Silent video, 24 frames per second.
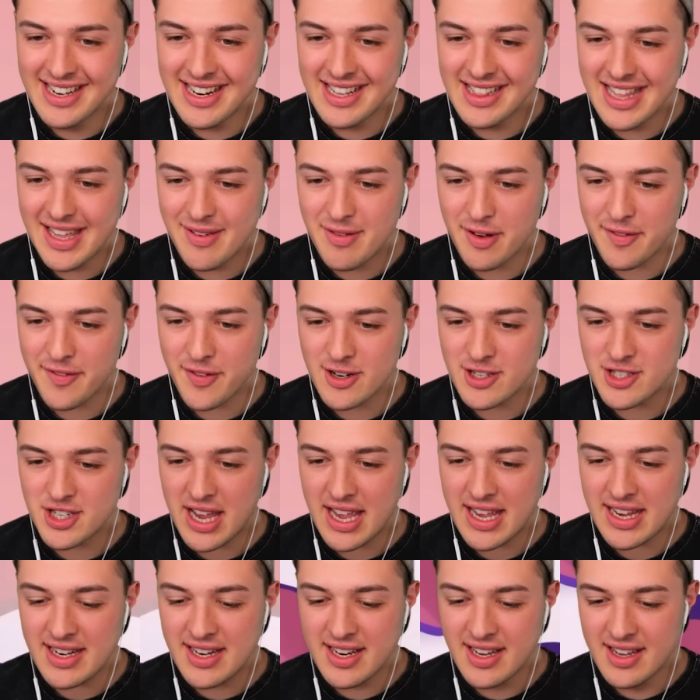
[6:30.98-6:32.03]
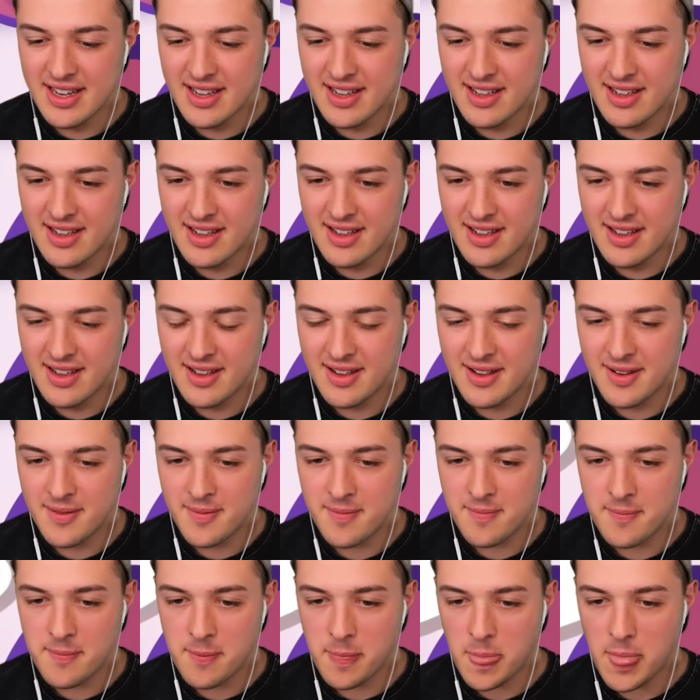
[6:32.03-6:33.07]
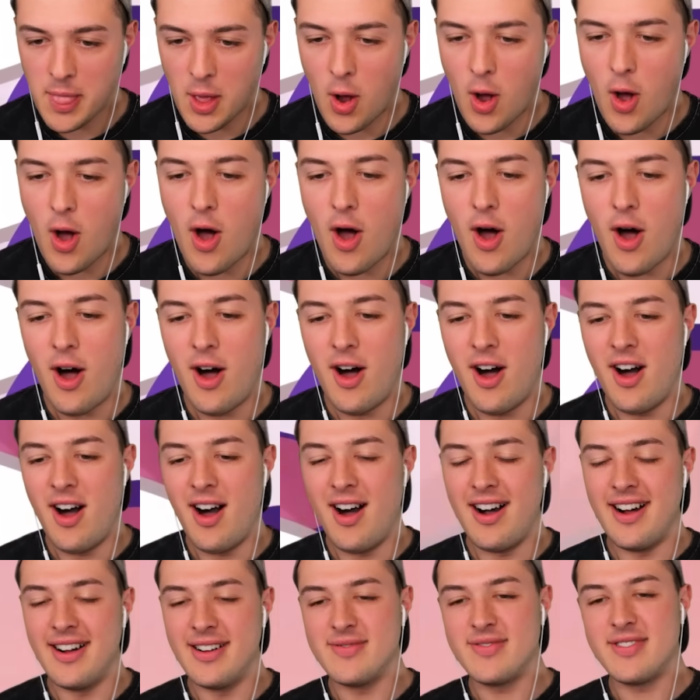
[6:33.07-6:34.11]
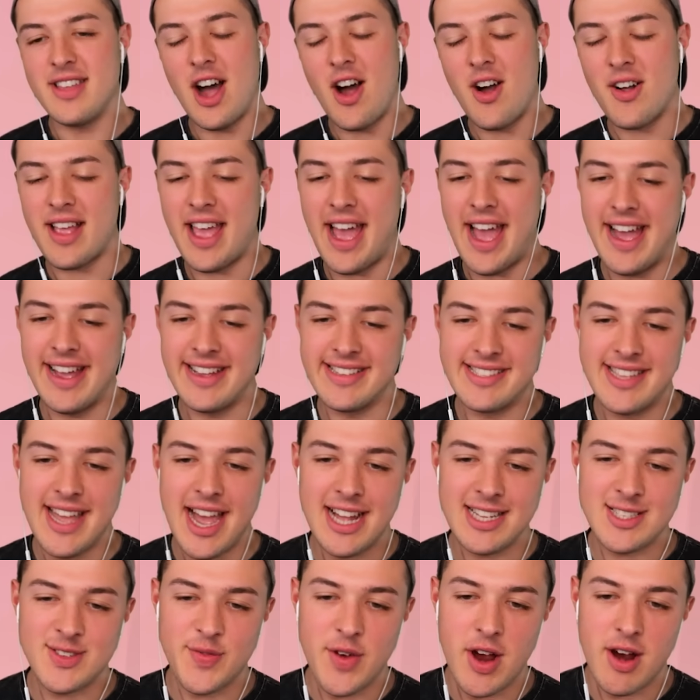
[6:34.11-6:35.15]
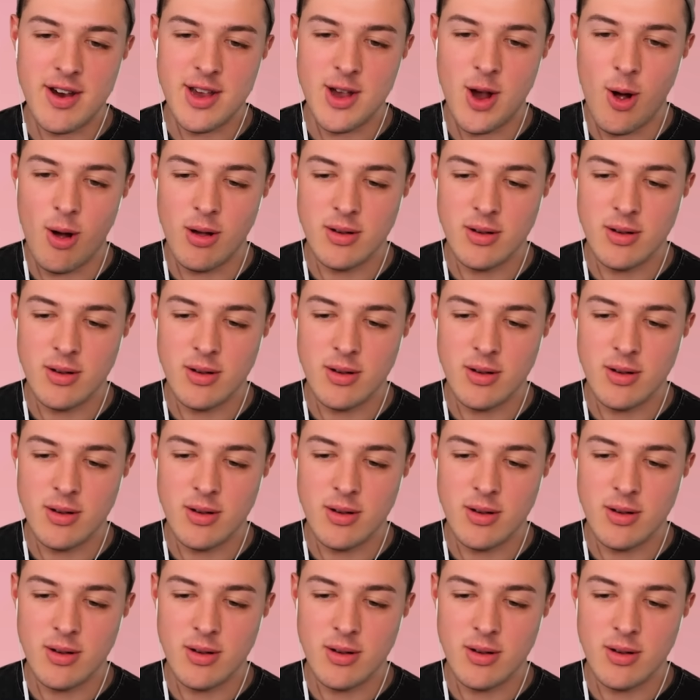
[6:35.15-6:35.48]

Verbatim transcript: did he leave it for Jade? Oh, okay. That's very